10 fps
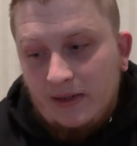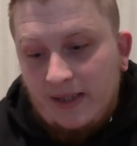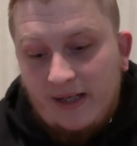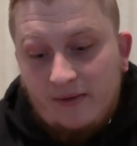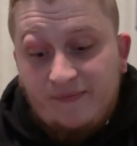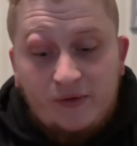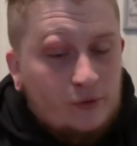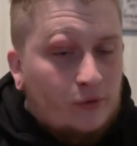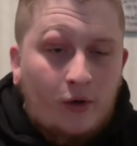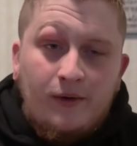Now, if you
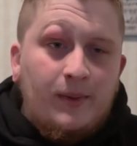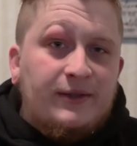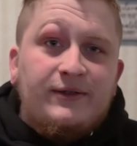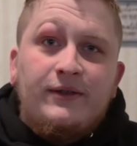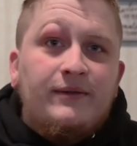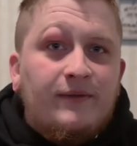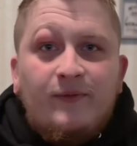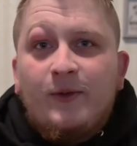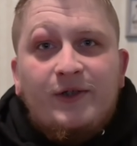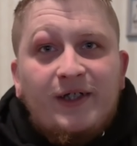do draw the Buster,
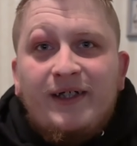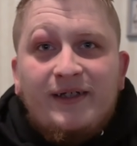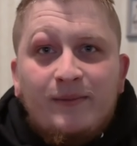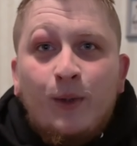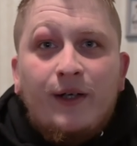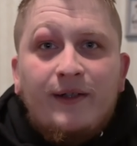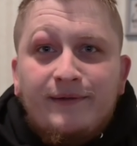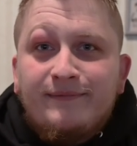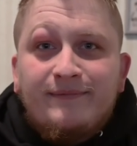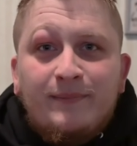unfortunately it is a brick,
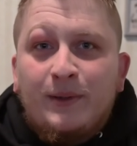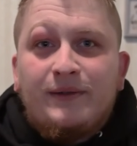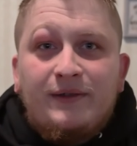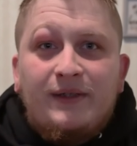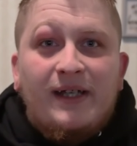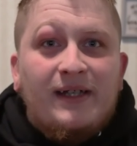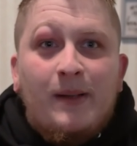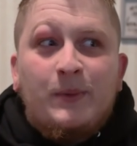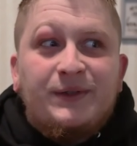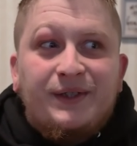but that
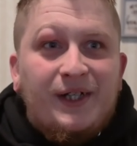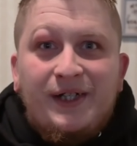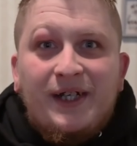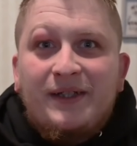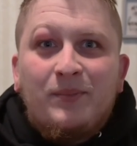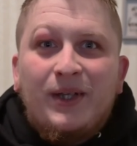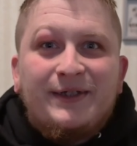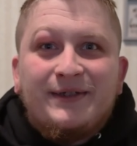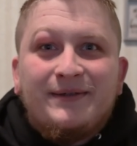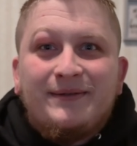happens in any deck that
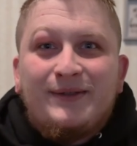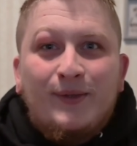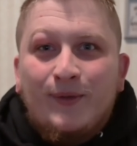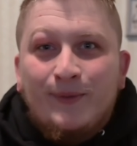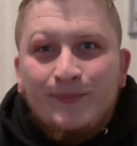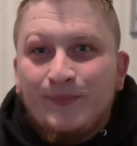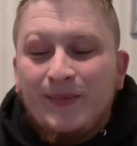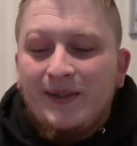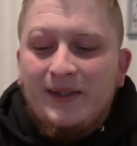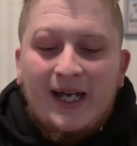plays it, so
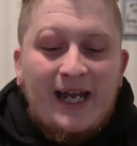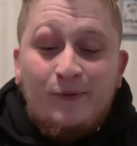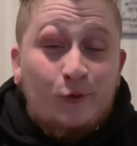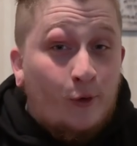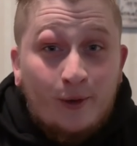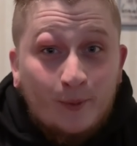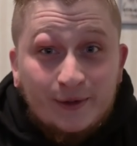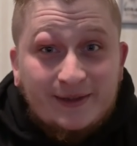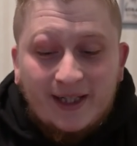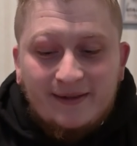I haven't drawn it
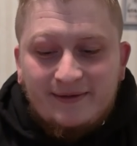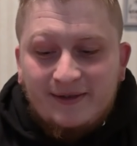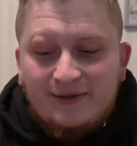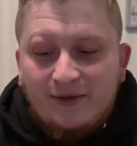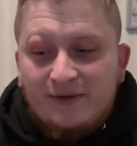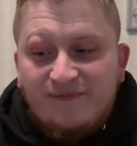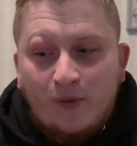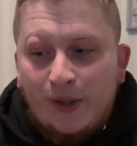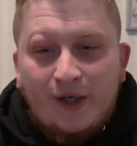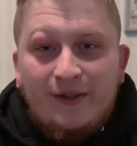once yet, because, it's a
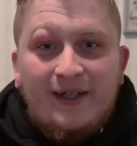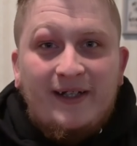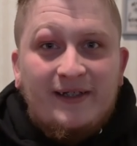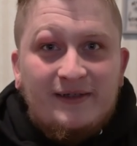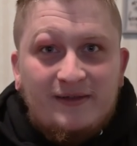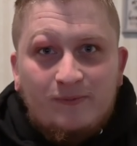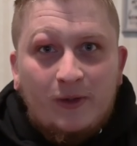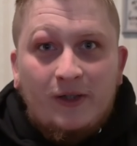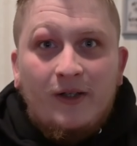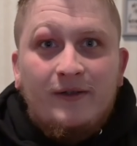40-card deck and it's
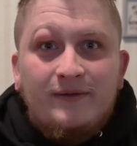one card.